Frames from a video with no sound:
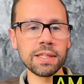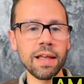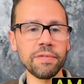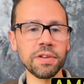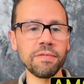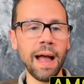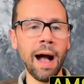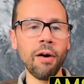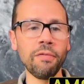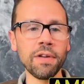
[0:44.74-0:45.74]
left of
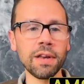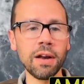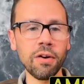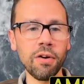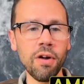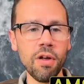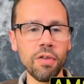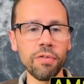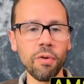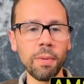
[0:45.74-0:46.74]
Alvin here,
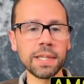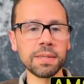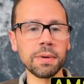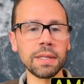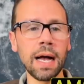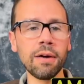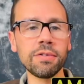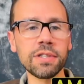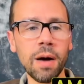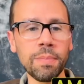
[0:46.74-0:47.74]
throwing some clouds up